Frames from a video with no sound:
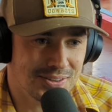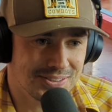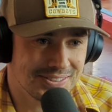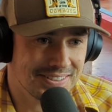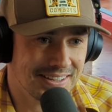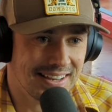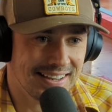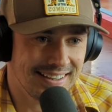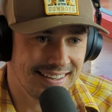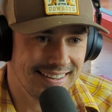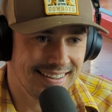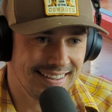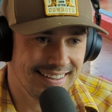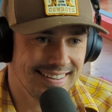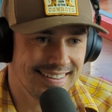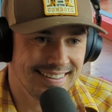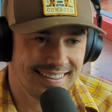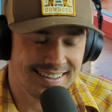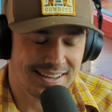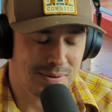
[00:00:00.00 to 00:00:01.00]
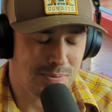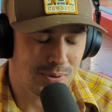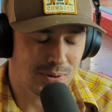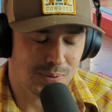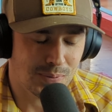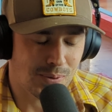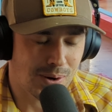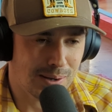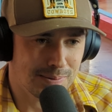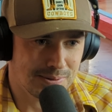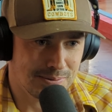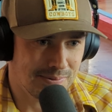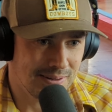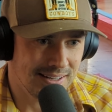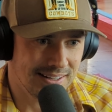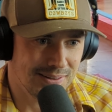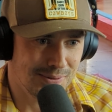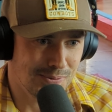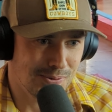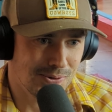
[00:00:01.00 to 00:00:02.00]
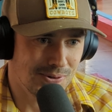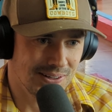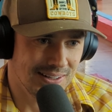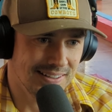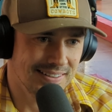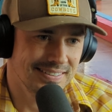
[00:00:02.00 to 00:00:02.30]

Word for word: I know. He would have wiped him out of the water.